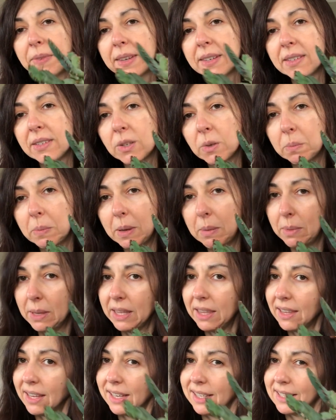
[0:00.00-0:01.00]
so maybe
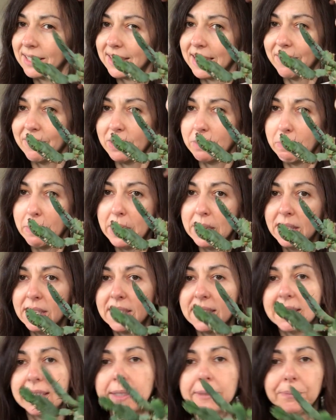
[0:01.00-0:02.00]
like 7
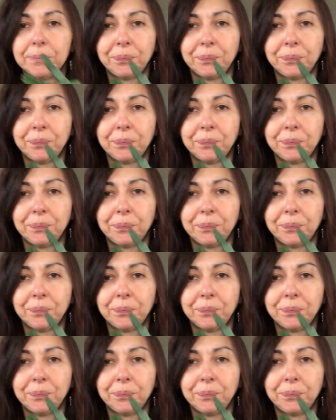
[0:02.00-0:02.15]
months